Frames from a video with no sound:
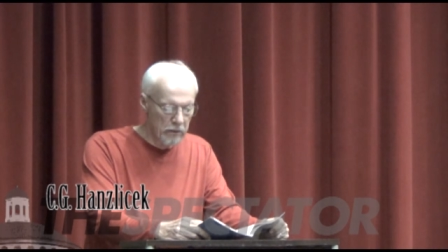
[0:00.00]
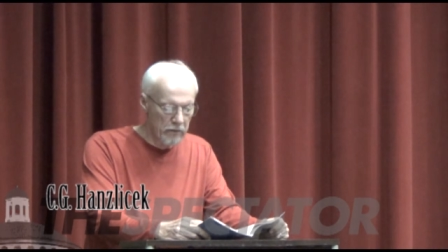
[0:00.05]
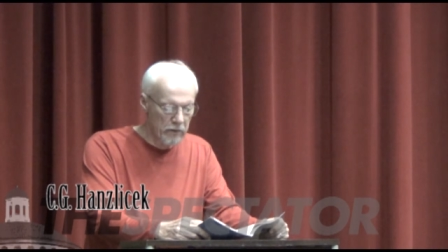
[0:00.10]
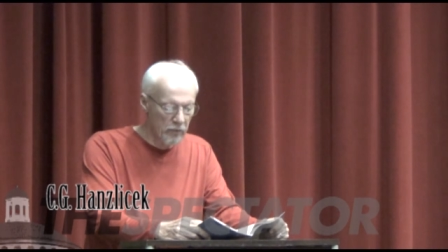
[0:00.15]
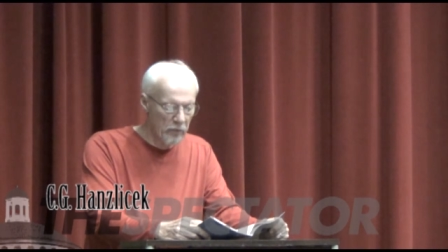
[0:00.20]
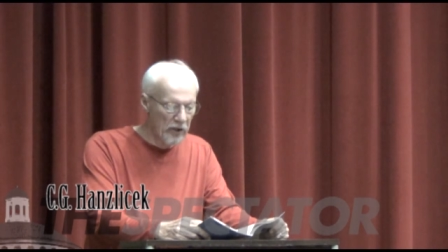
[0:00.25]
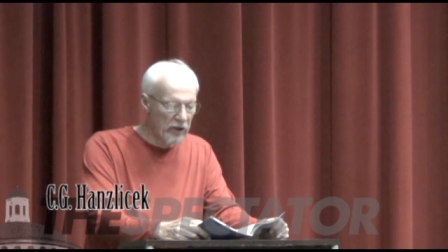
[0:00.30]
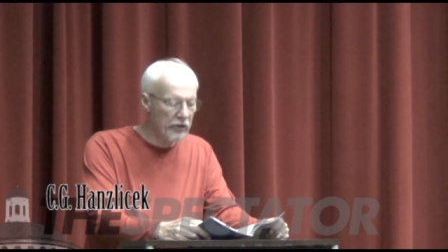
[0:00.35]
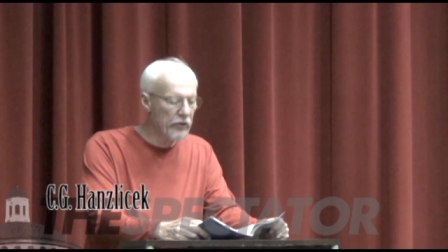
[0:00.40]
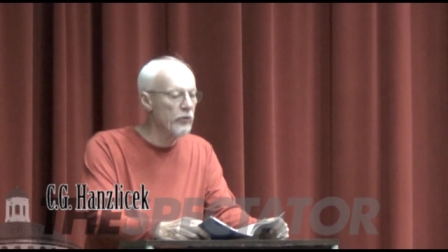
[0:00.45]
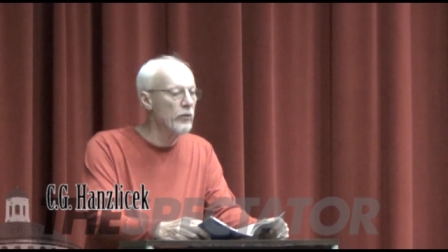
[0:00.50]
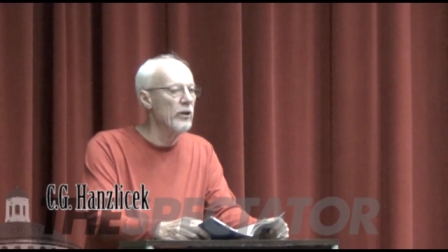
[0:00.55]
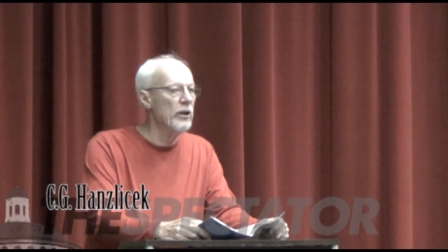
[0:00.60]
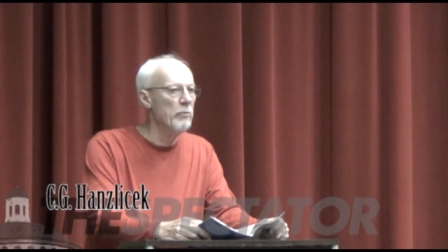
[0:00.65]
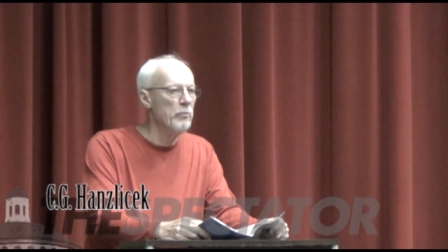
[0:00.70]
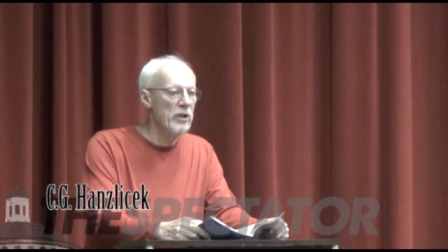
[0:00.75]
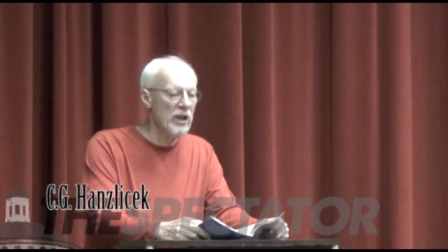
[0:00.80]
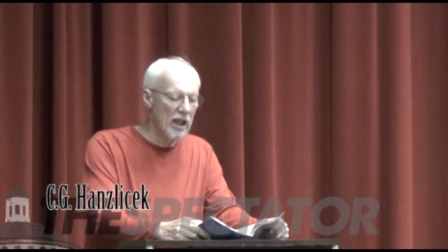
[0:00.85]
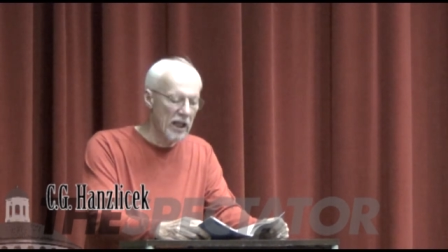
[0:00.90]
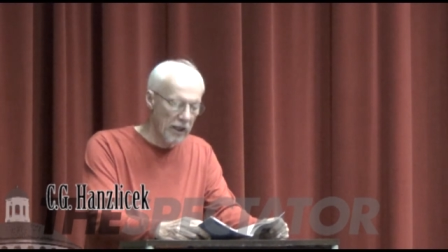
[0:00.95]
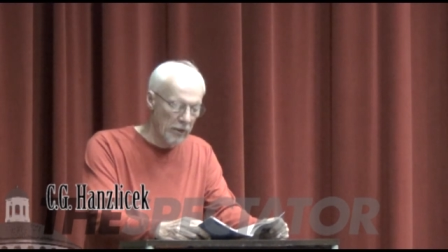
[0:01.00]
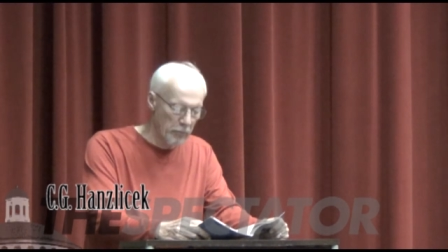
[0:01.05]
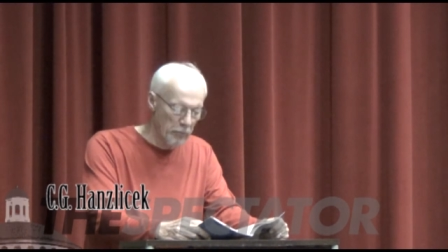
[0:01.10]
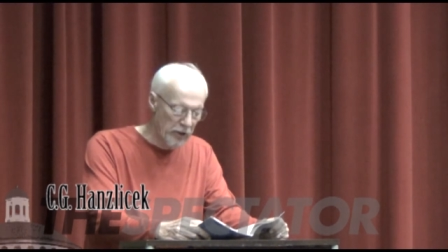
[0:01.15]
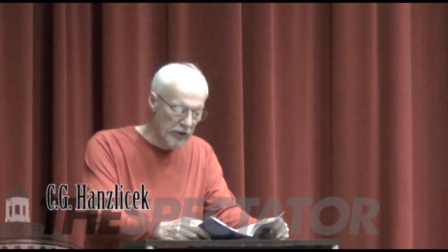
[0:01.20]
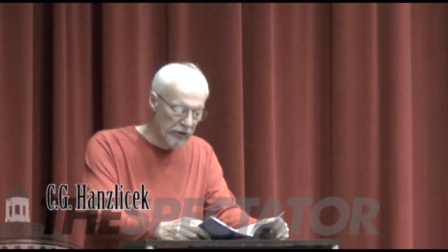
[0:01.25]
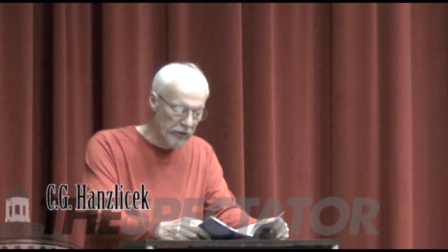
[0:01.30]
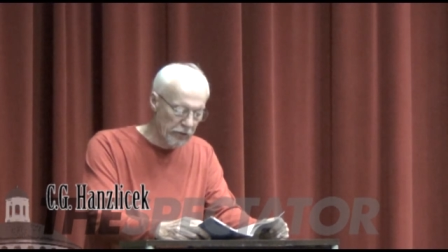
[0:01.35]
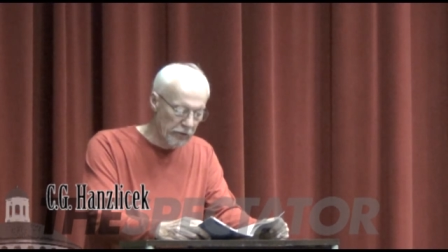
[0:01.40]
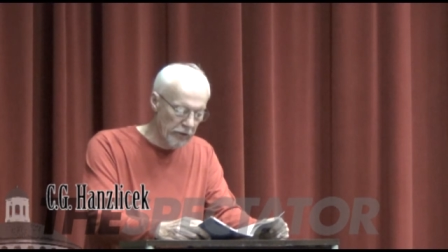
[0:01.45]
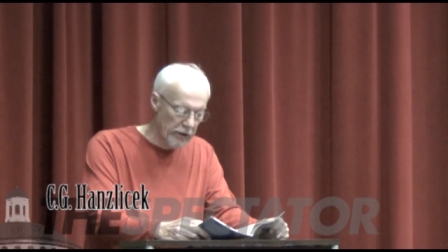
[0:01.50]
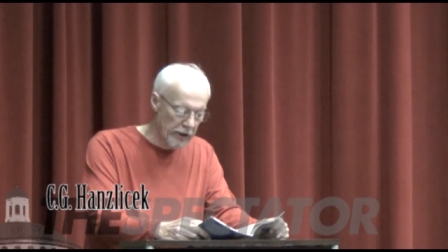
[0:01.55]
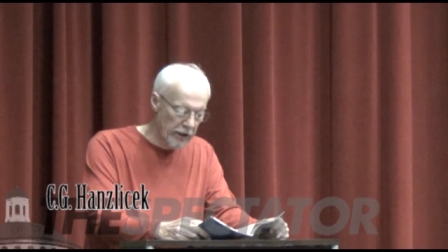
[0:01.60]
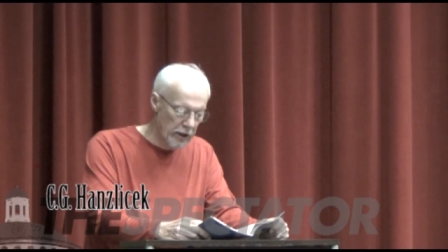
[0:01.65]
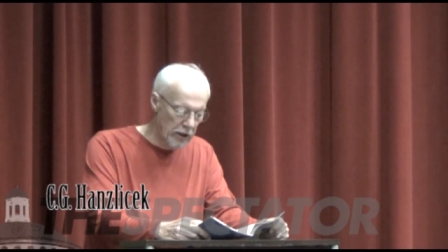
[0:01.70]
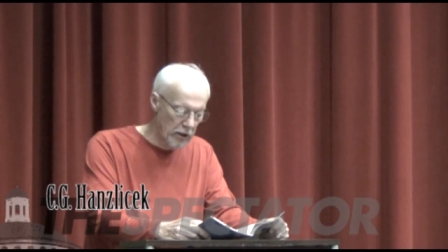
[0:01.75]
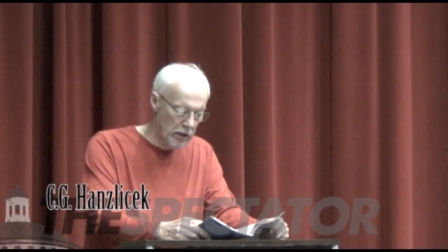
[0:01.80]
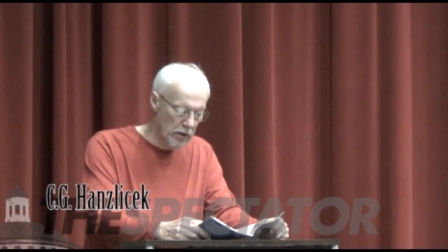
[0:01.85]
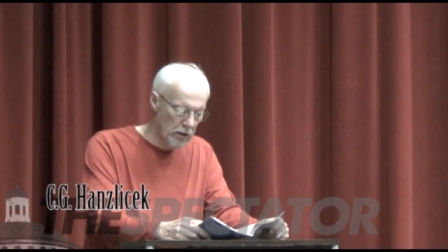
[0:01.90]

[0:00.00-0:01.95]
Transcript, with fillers: the mystery beyond mystery,